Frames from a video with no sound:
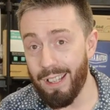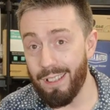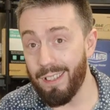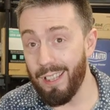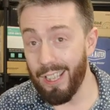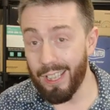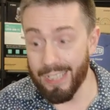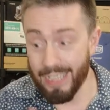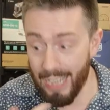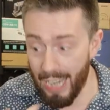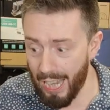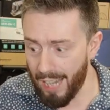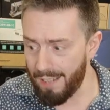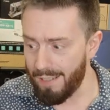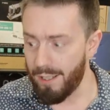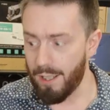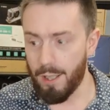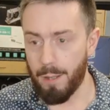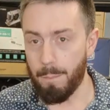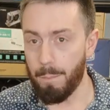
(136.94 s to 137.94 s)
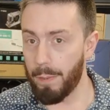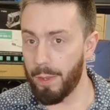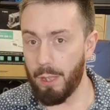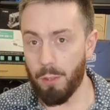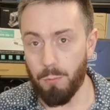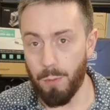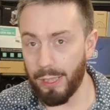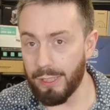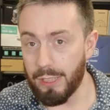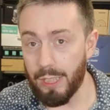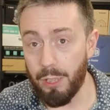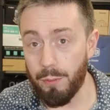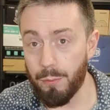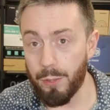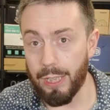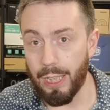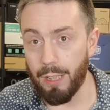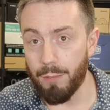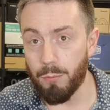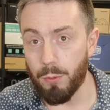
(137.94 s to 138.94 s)
And again, the
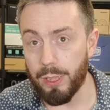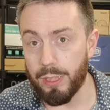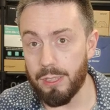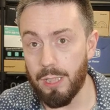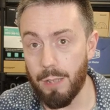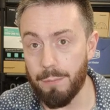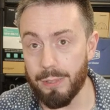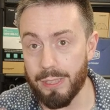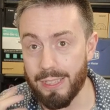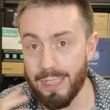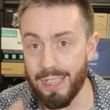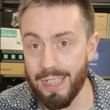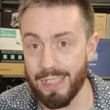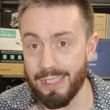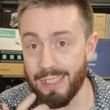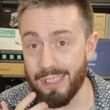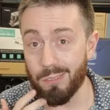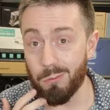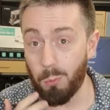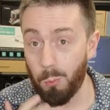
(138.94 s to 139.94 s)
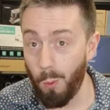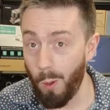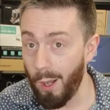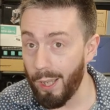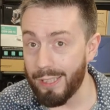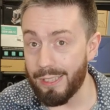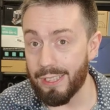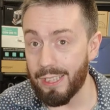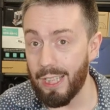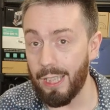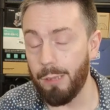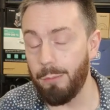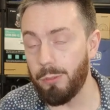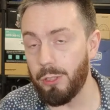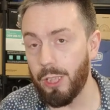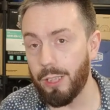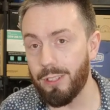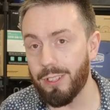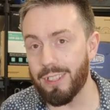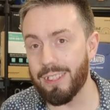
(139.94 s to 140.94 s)
rescue recovery services, this is why it's a
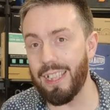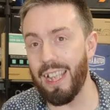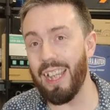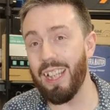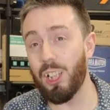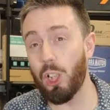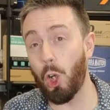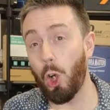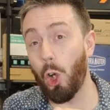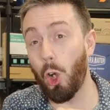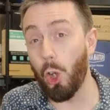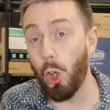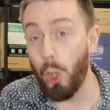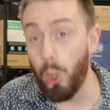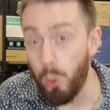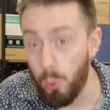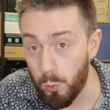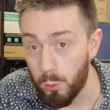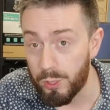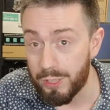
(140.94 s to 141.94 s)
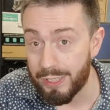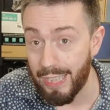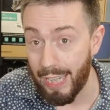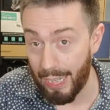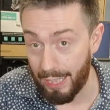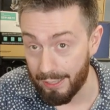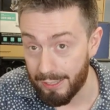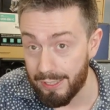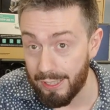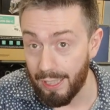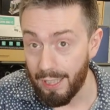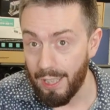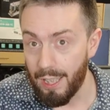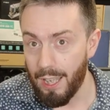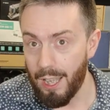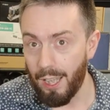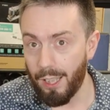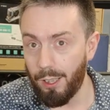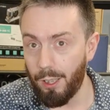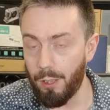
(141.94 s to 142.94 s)
game changer because it includes it.
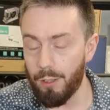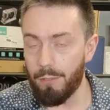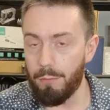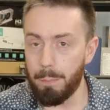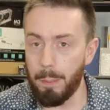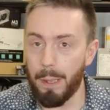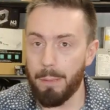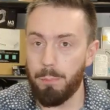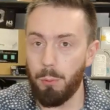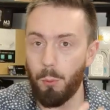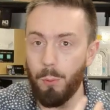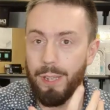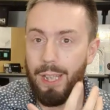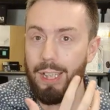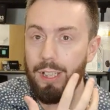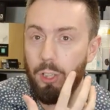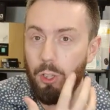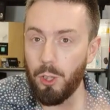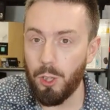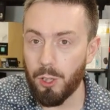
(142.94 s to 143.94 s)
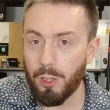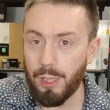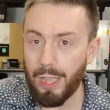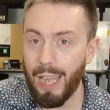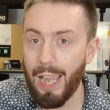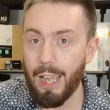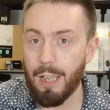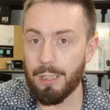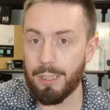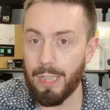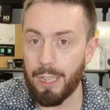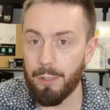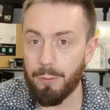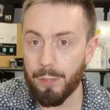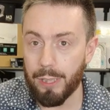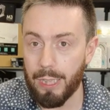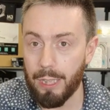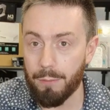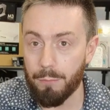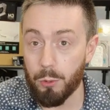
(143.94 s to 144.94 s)
A lot of people, when they look at
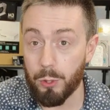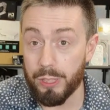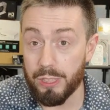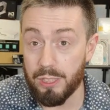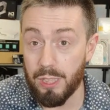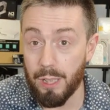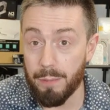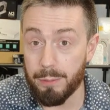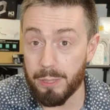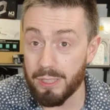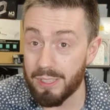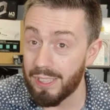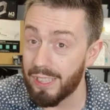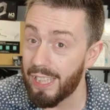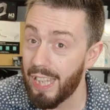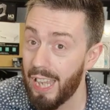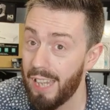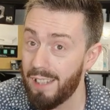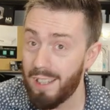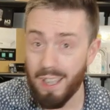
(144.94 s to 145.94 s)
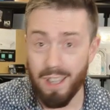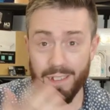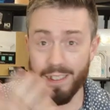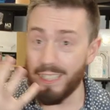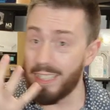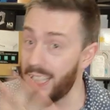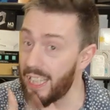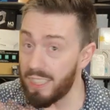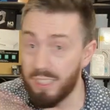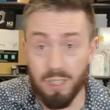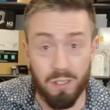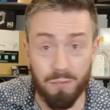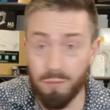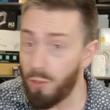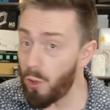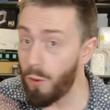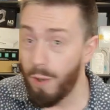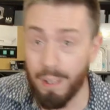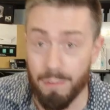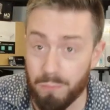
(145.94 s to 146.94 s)
data recovery services, and again, this
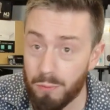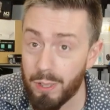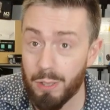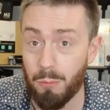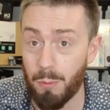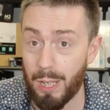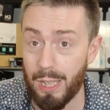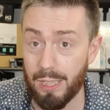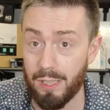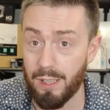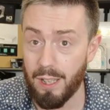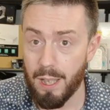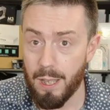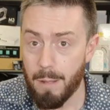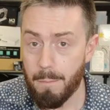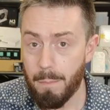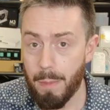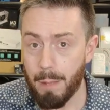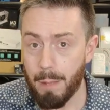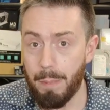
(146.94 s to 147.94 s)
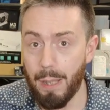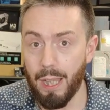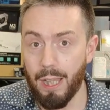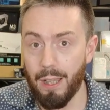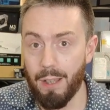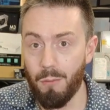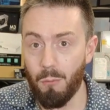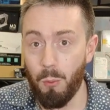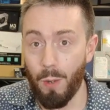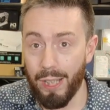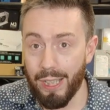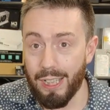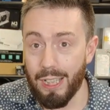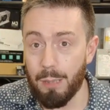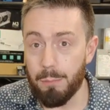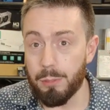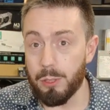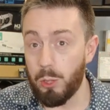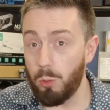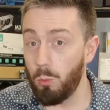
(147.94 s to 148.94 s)
isn't for everyone, but when
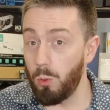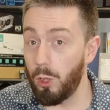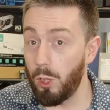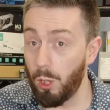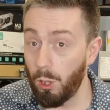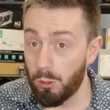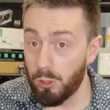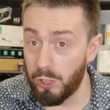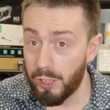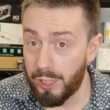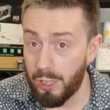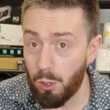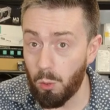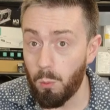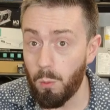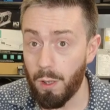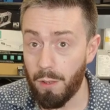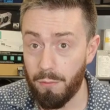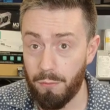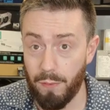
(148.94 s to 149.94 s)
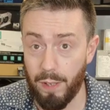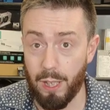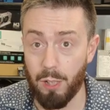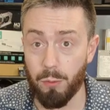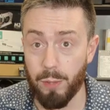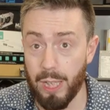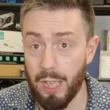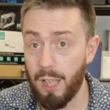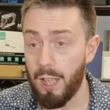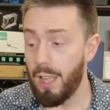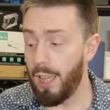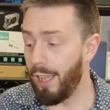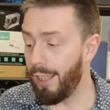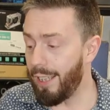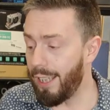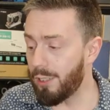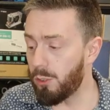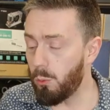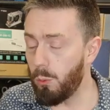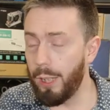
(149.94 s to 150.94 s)
it comes to logical failure,
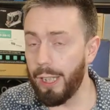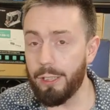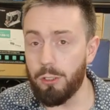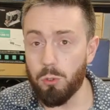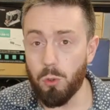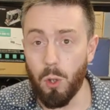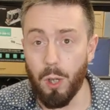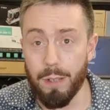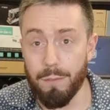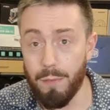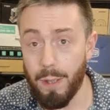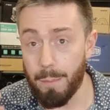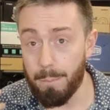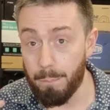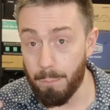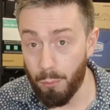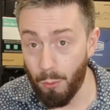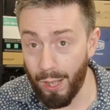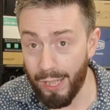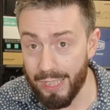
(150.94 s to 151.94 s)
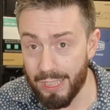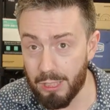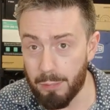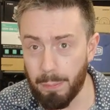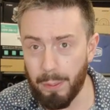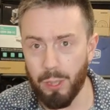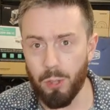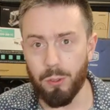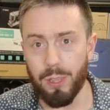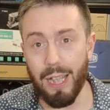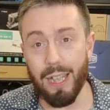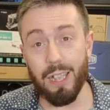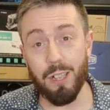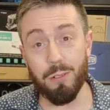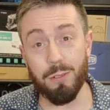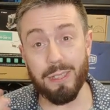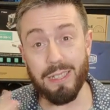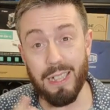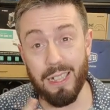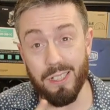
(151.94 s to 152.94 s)
and that's when a drive breaks but your
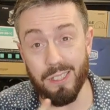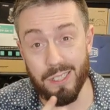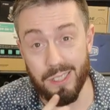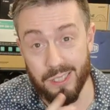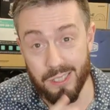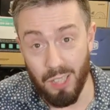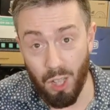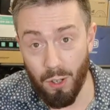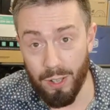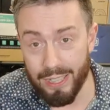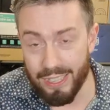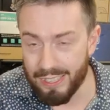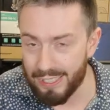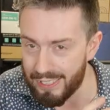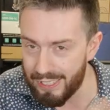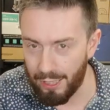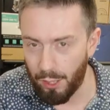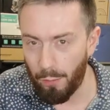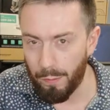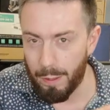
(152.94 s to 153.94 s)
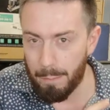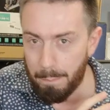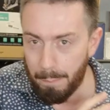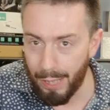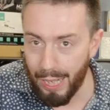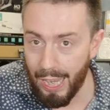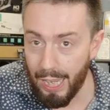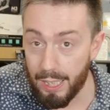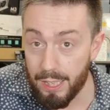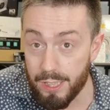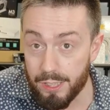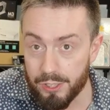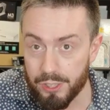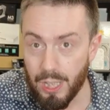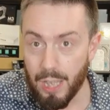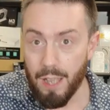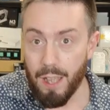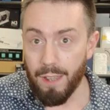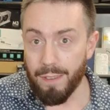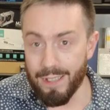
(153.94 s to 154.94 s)
data is inside, it's still on the
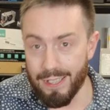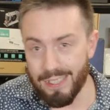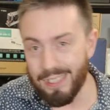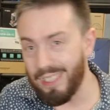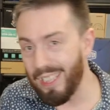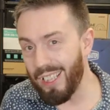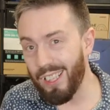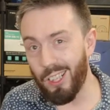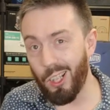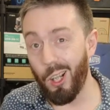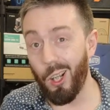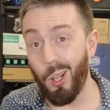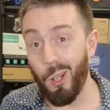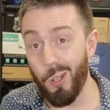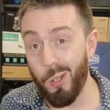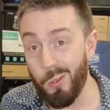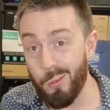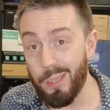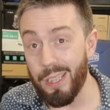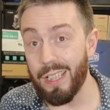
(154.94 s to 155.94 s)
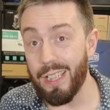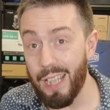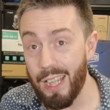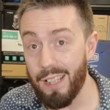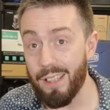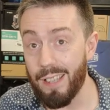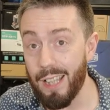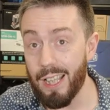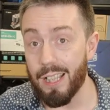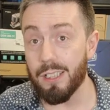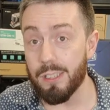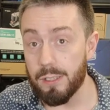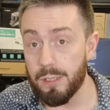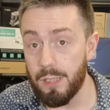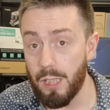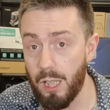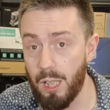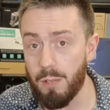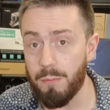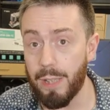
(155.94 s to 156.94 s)
platters, this is included in that
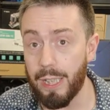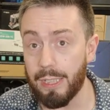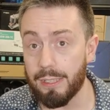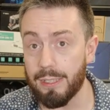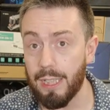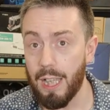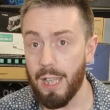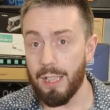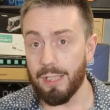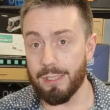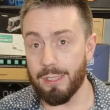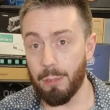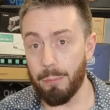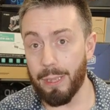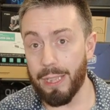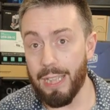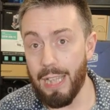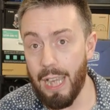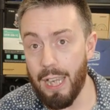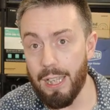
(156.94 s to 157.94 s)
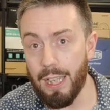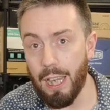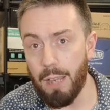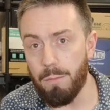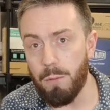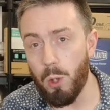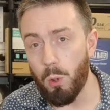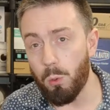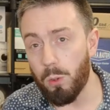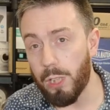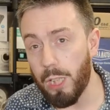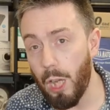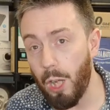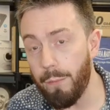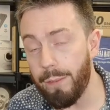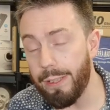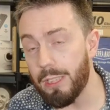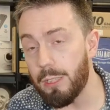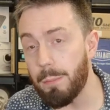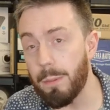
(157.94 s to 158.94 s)
service. So again, if you're
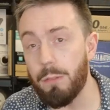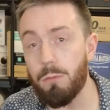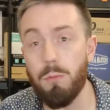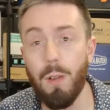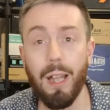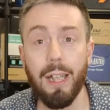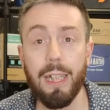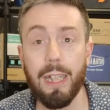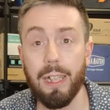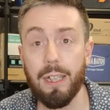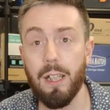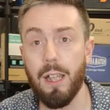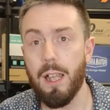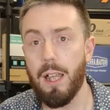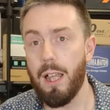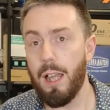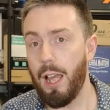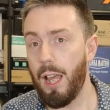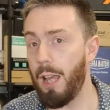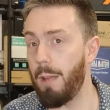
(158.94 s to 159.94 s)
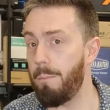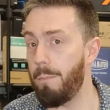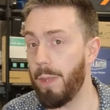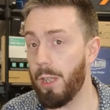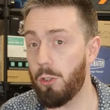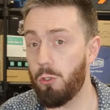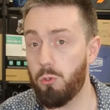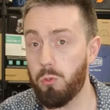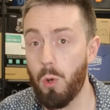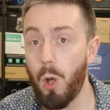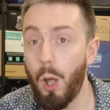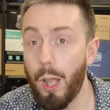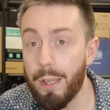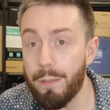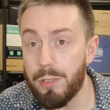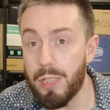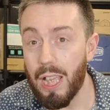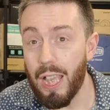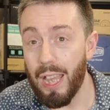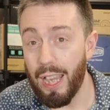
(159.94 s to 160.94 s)
going to be running um,
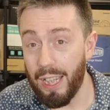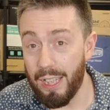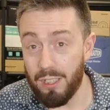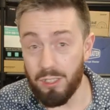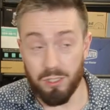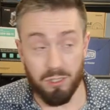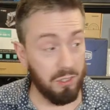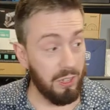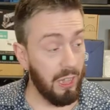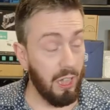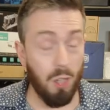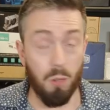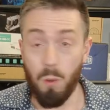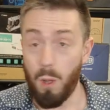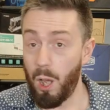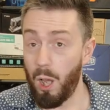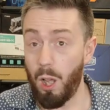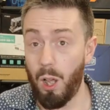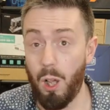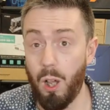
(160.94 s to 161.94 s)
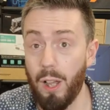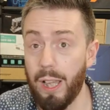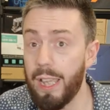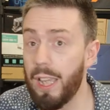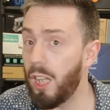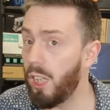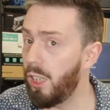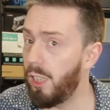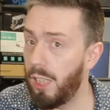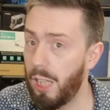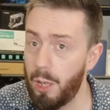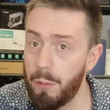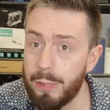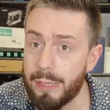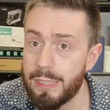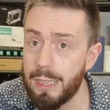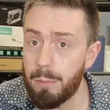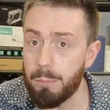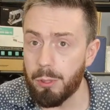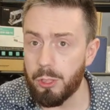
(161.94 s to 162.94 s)
drives in you know higher
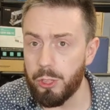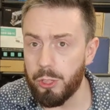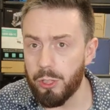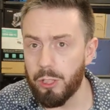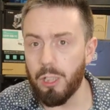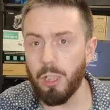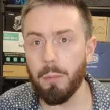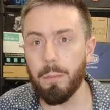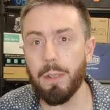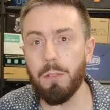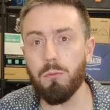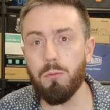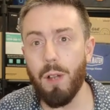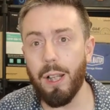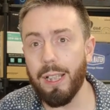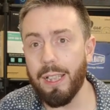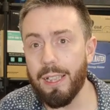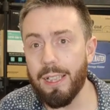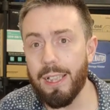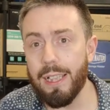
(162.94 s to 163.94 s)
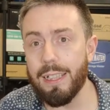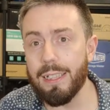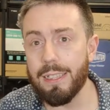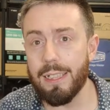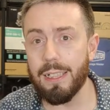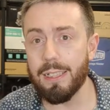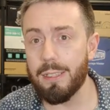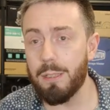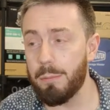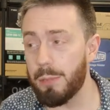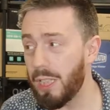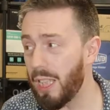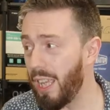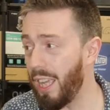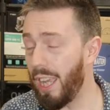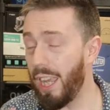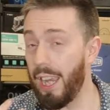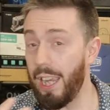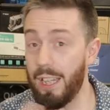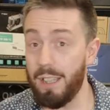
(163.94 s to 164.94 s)
lower temperatures you're going to be running these systems
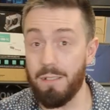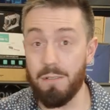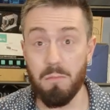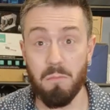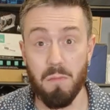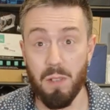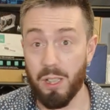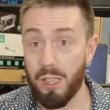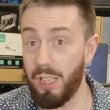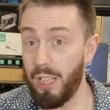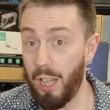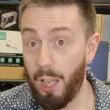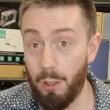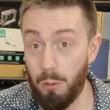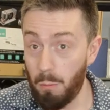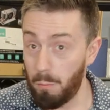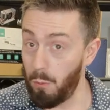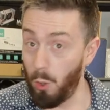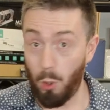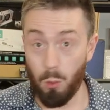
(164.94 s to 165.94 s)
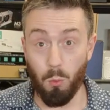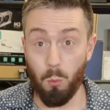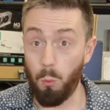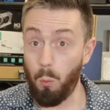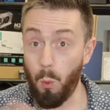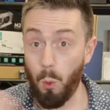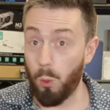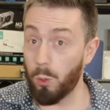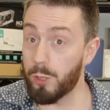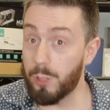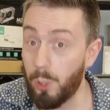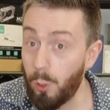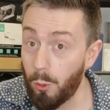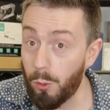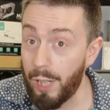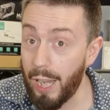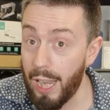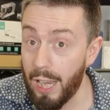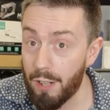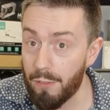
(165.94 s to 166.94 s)
in you know not war
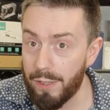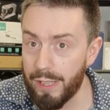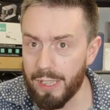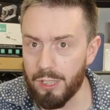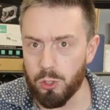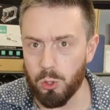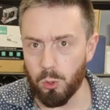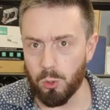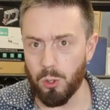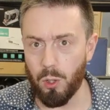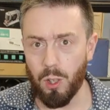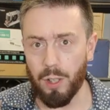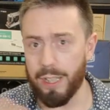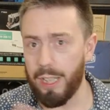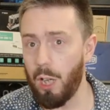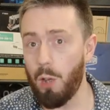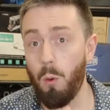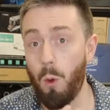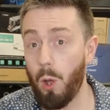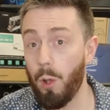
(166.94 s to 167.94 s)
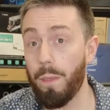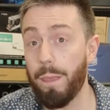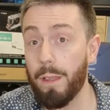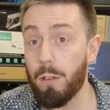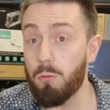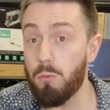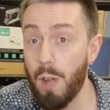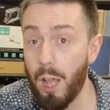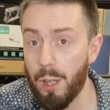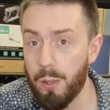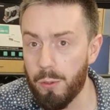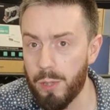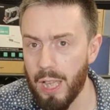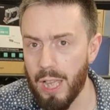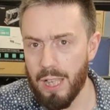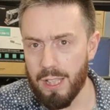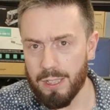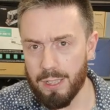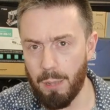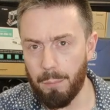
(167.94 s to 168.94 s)
torn areas or you know on the
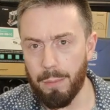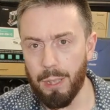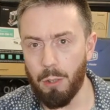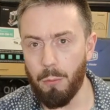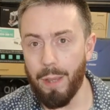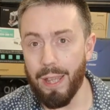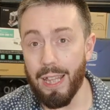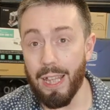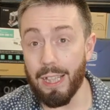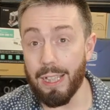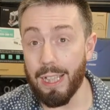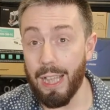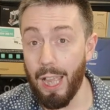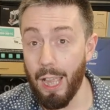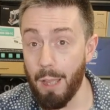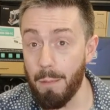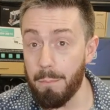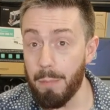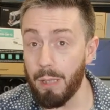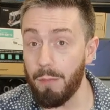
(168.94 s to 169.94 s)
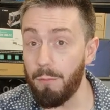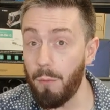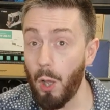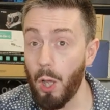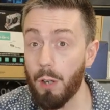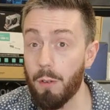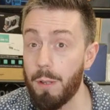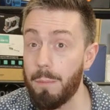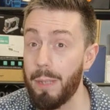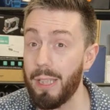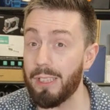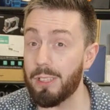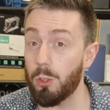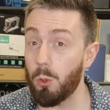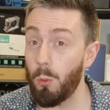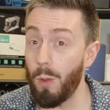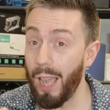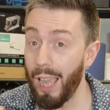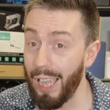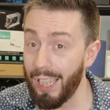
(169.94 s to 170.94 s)
road something where there can be
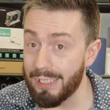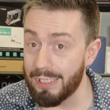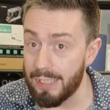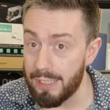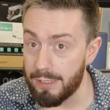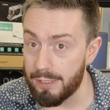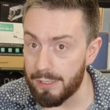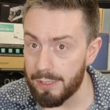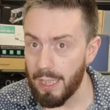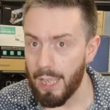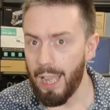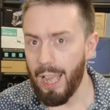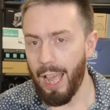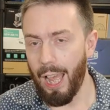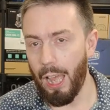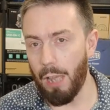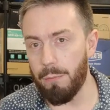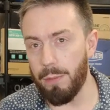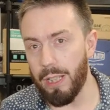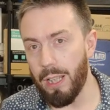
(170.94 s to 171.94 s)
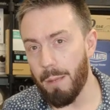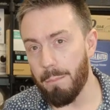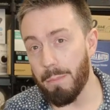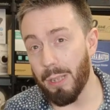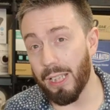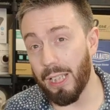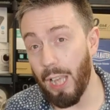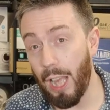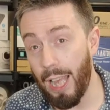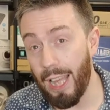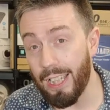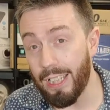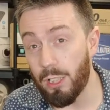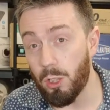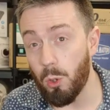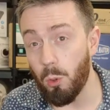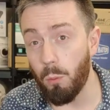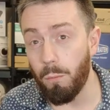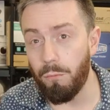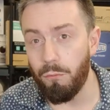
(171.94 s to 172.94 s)
environmental hazards having
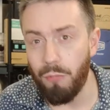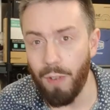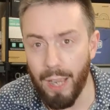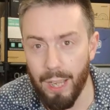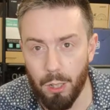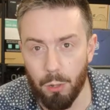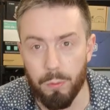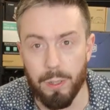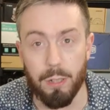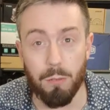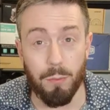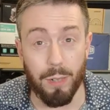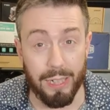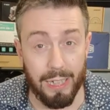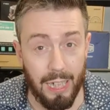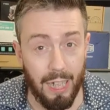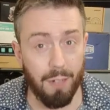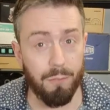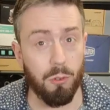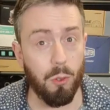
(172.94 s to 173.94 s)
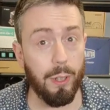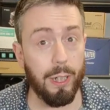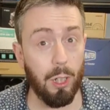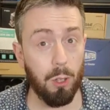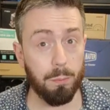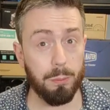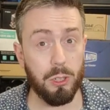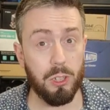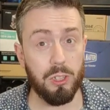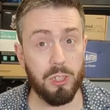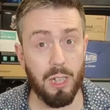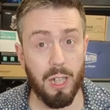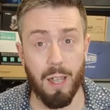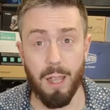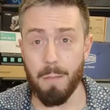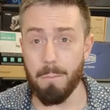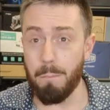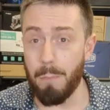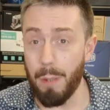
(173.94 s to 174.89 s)
mechanical failure recovery options